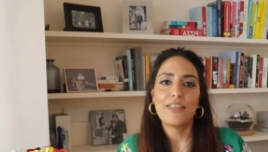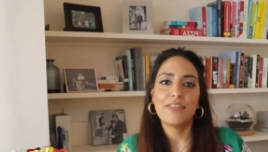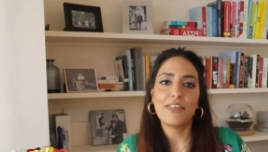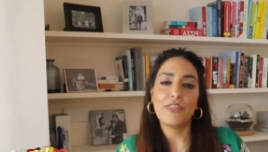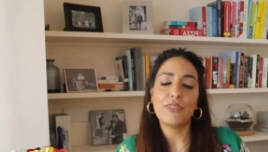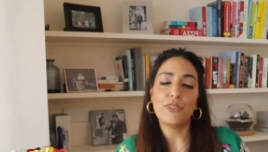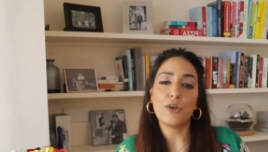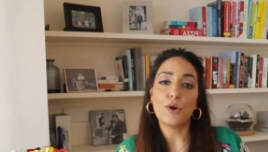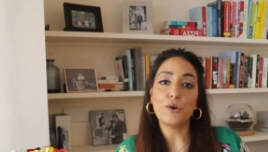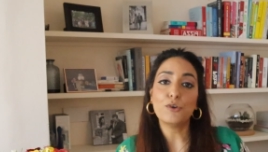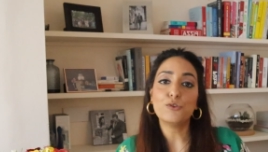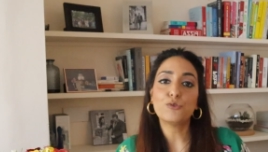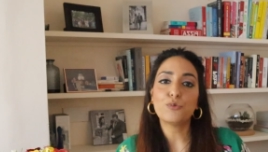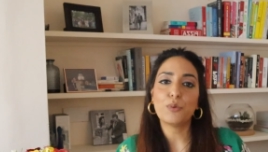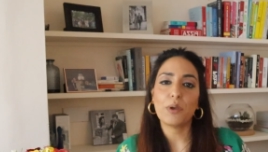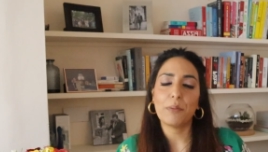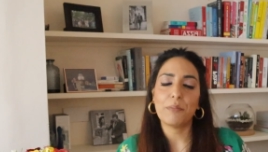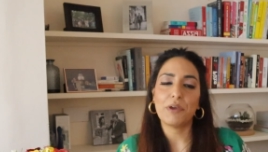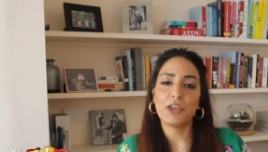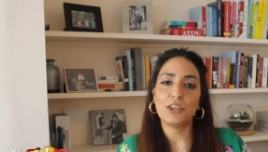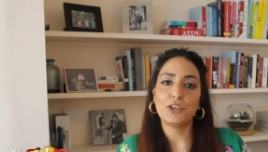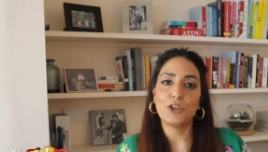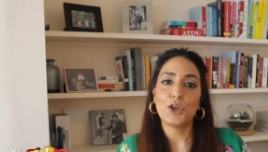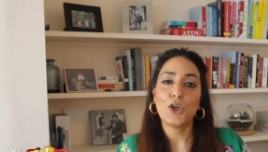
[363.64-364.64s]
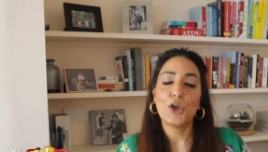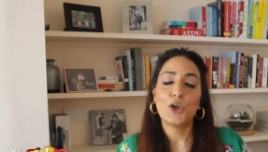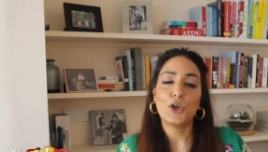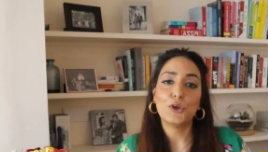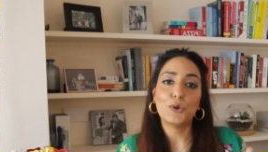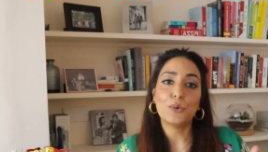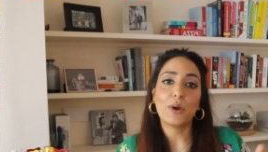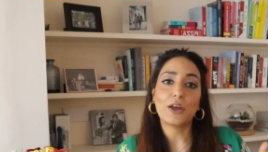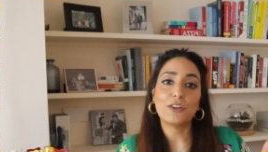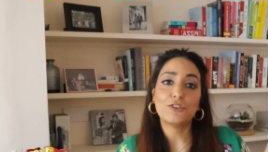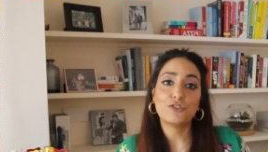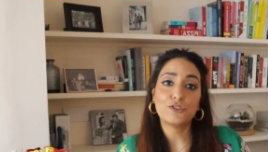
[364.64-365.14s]
than those women
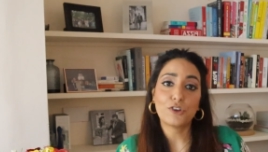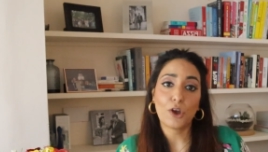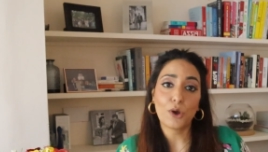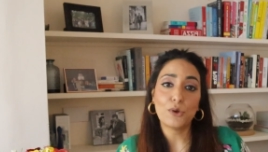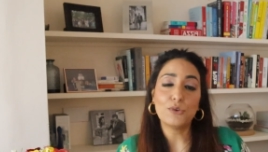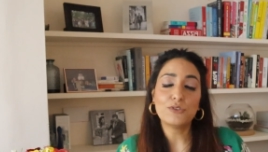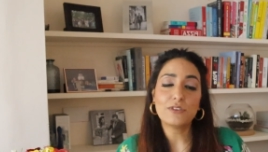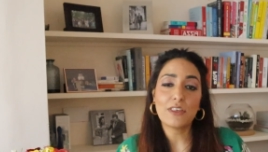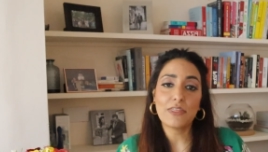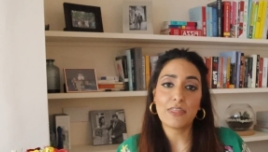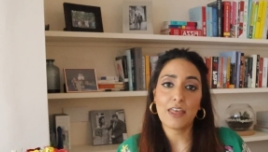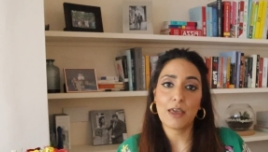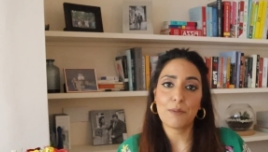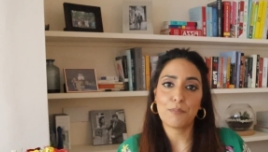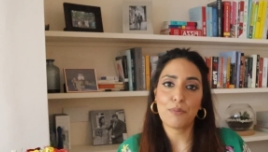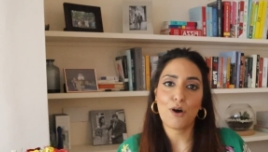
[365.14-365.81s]
who had chosen their